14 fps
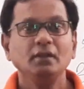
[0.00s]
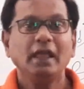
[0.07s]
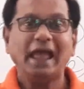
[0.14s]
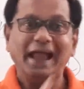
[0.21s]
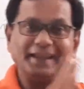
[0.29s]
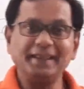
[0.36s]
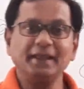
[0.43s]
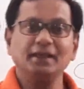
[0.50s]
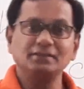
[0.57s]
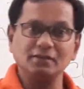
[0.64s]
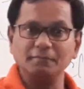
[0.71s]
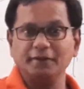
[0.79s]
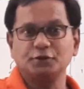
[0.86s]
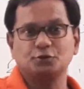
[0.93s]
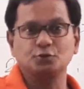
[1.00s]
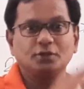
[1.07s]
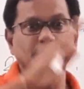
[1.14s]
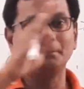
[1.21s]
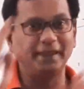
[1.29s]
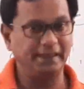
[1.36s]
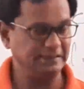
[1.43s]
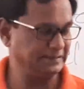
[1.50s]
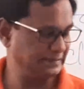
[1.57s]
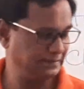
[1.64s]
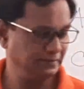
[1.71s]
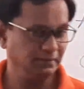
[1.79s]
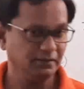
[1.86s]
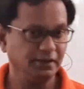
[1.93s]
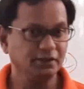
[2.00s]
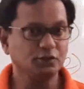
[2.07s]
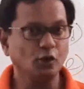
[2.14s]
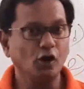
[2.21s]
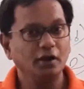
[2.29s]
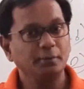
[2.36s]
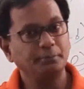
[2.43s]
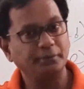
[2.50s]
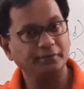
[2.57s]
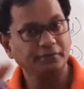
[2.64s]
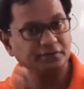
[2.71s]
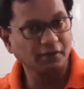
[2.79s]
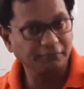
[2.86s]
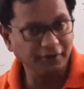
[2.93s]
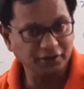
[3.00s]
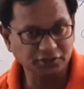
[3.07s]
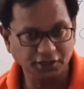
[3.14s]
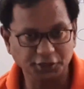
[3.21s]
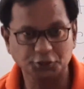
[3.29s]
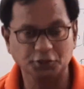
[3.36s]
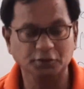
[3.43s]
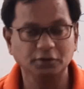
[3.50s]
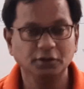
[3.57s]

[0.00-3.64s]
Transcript: Adding a suffix to the base is called suffixation.